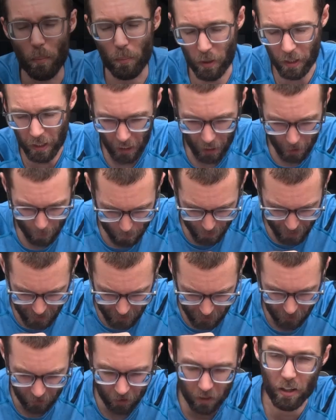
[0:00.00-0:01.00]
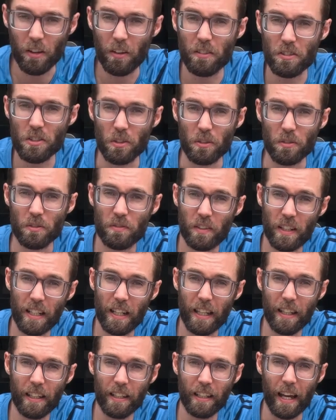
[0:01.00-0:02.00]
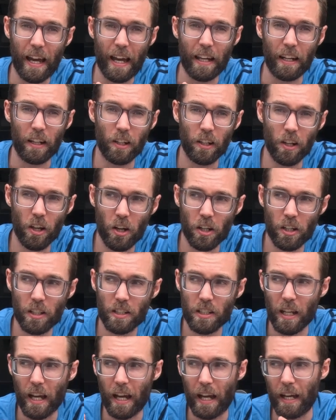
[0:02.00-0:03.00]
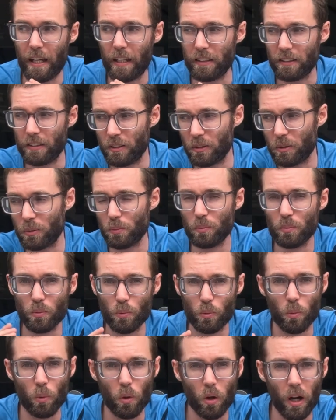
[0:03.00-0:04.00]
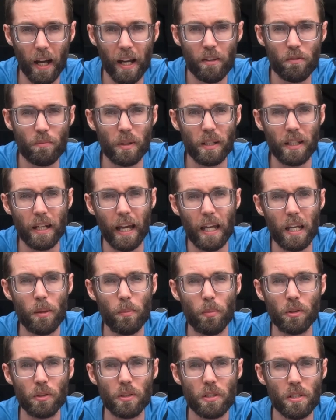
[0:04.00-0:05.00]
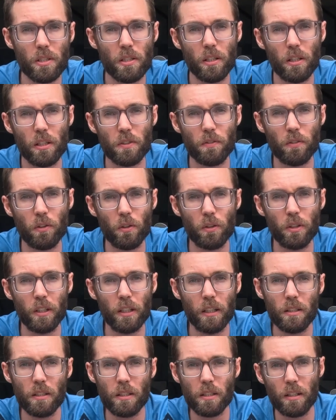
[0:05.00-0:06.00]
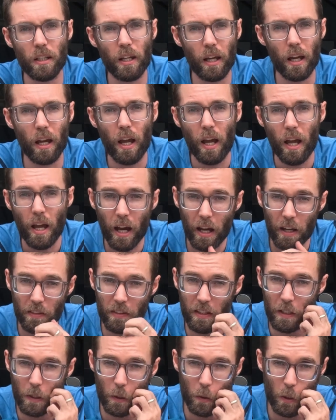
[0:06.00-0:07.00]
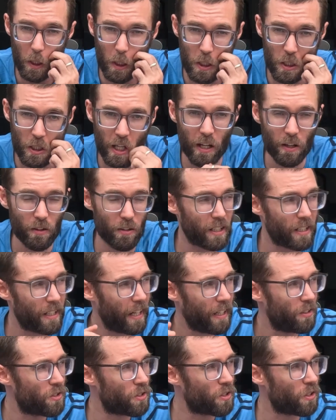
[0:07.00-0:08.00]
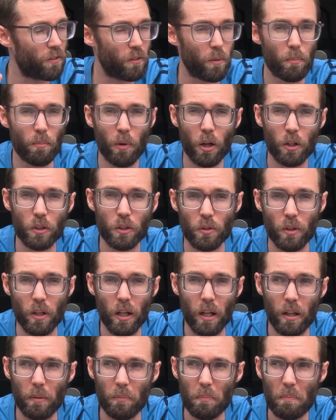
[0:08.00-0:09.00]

But based on sort of feeling and look and what I've been able to search for on the internet, I think these are again sort of a moderate